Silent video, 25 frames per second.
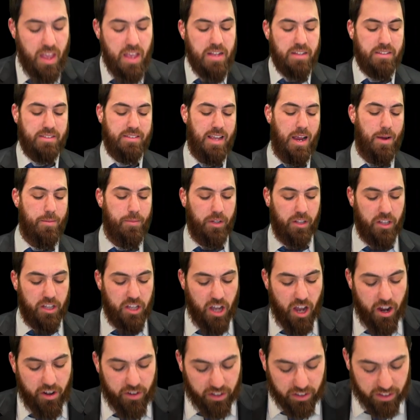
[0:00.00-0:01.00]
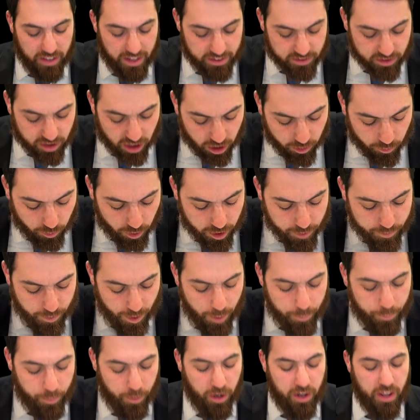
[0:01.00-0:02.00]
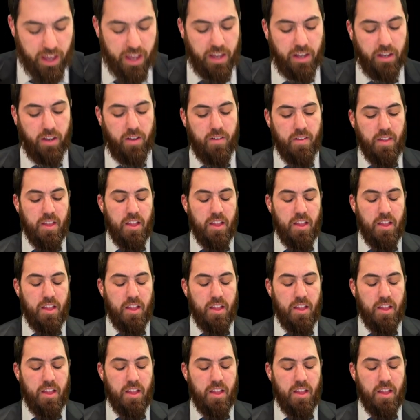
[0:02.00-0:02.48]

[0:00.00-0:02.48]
Similarly, legs are. what about putting